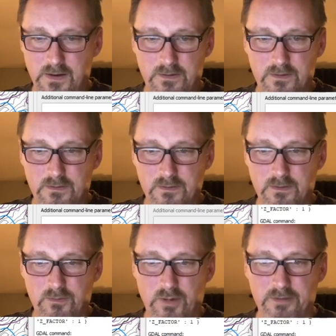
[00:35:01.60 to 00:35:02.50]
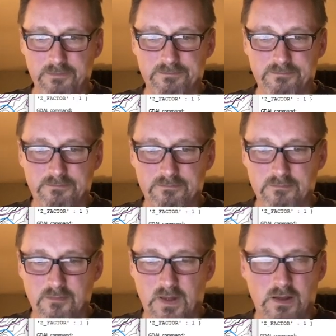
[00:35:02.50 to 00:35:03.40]
hit run.
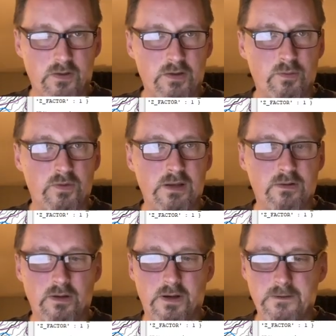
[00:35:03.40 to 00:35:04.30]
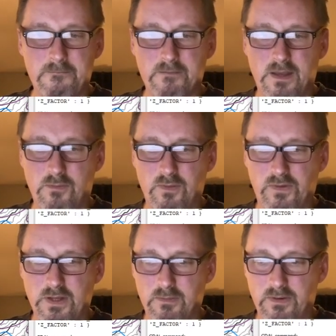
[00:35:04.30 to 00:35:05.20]
Now this won't take too long, and we'll
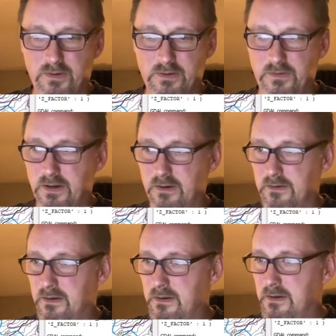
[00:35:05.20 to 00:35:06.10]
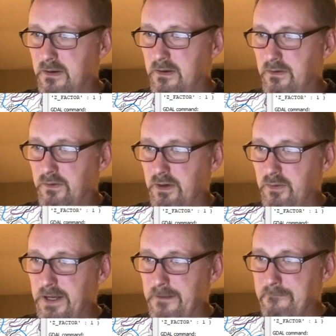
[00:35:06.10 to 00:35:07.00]
see the results here straight
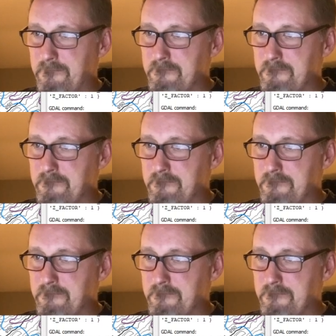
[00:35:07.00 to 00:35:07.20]
away.